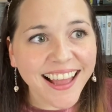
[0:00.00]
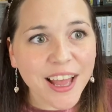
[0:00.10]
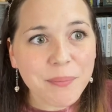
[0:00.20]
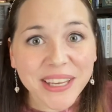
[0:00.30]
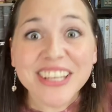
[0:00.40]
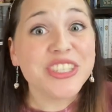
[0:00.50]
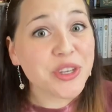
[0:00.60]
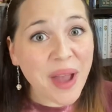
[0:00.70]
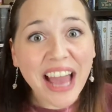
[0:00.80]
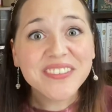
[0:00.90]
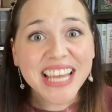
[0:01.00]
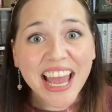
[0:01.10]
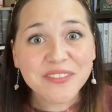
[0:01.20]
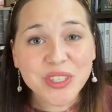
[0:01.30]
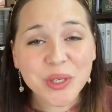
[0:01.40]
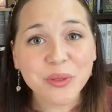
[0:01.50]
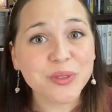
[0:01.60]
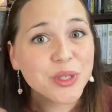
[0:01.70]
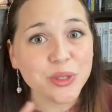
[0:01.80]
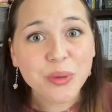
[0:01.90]
Because you have to have two
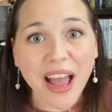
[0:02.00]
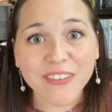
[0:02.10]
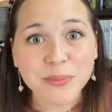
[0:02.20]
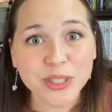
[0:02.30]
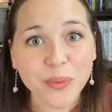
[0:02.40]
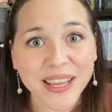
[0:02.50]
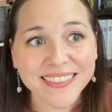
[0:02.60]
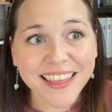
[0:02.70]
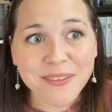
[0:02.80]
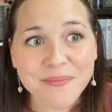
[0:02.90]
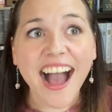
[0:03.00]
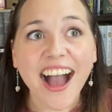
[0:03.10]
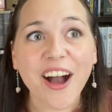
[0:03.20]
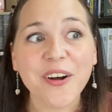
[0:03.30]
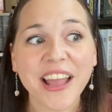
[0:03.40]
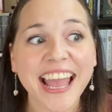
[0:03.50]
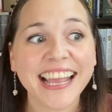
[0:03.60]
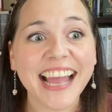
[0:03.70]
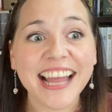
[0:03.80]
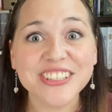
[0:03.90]
to travel between them.
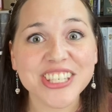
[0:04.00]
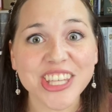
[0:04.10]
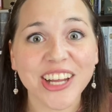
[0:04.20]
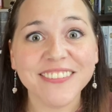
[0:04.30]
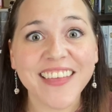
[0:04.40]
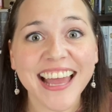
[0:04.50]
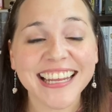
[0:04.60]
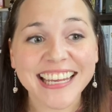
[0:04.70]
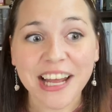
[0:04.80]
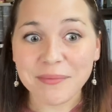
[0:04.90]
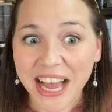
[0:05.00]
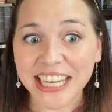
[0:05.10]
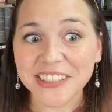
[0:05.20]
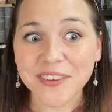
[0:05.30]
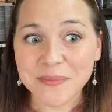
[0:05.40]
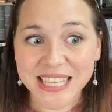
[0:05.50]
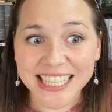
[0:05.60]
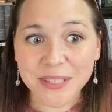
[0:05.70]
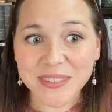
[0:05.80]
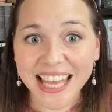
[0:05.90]
Okay, I just thought of that and I'm kind of
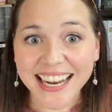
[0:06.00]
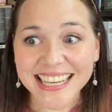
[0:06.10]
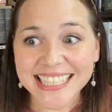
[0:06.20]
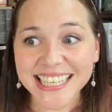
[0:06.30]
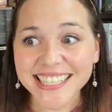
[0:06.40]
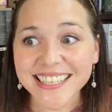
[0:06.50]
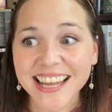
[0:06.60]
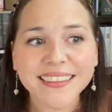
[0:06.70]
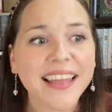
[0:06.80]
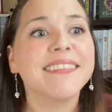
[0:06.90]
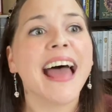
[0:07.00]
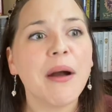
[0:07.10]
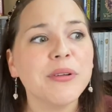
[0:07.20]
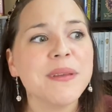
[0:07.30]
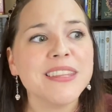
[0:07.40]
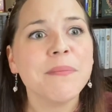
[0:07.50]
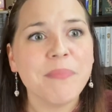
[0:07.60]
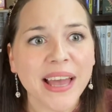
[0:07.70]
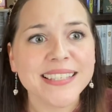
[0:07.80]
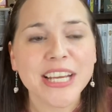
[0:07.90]
obsessed with that idea. Like, that would be the
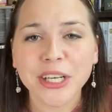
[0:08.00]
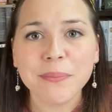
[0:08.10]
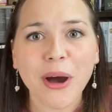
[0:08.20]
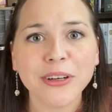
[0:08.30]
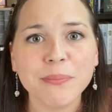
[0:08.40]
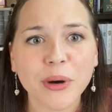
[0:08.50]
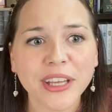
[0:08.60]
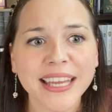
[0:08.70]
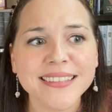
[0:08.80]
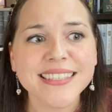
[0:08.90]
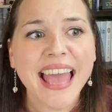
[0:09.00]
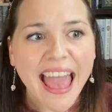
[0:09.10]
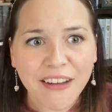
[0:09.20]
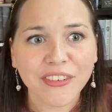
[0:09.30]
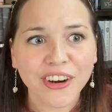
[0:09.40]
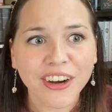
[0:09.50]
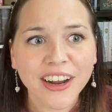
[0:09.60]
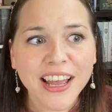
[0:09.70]
best Harry Potter bookends ever,